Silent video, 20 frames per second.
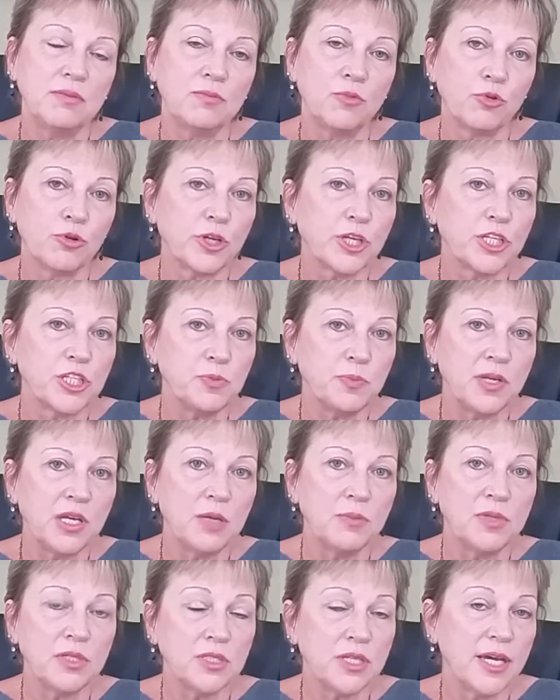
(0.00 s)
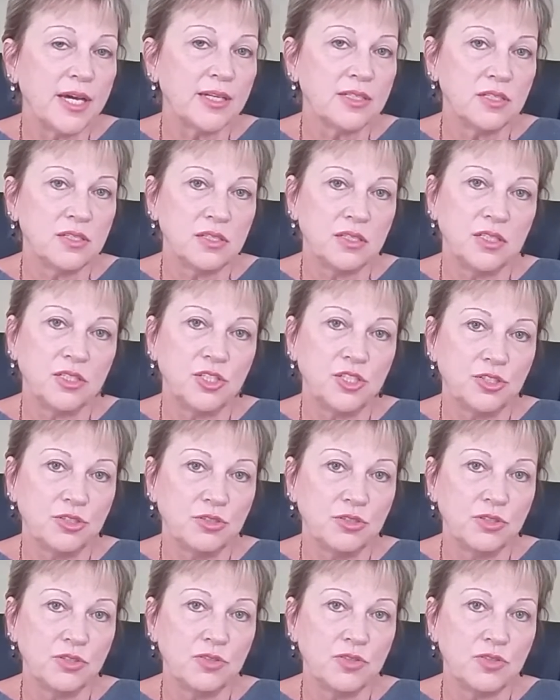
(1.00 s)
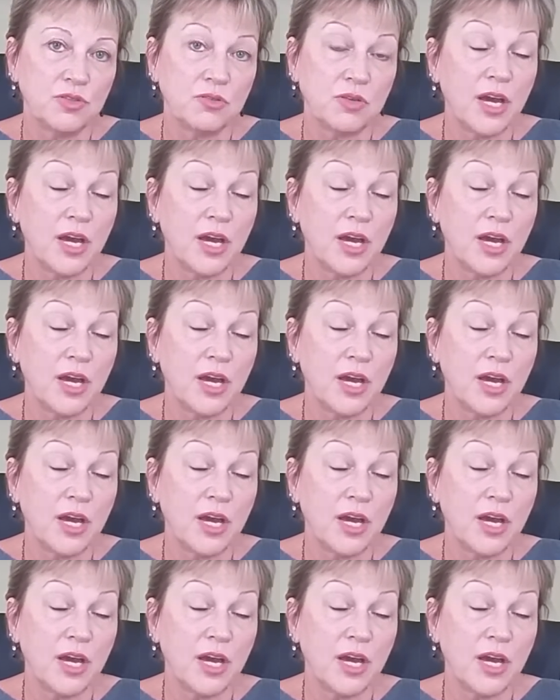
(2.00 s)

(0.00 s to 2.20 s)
mortgage payment, taxes and insurance,